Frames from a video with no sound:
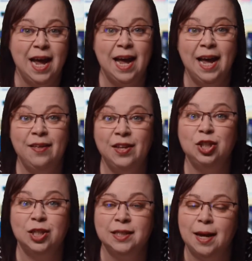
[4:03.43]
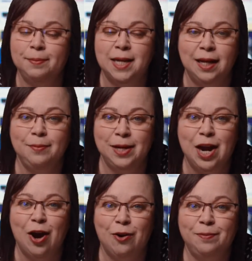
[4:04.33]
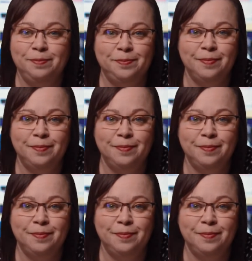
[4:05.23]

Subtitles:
and they just kept telling me no.